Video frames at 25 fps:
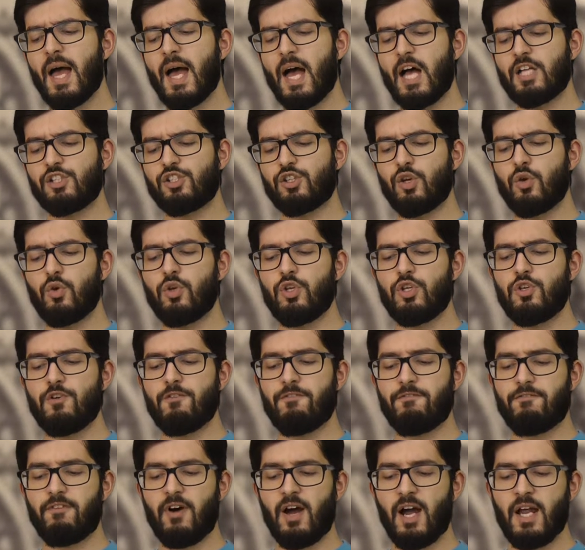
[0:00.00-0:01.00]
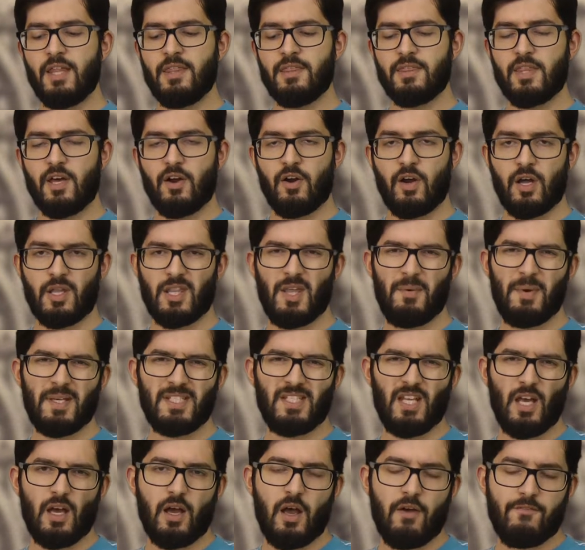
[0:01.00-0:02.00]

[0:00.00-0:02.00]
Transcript: And so you find there are basically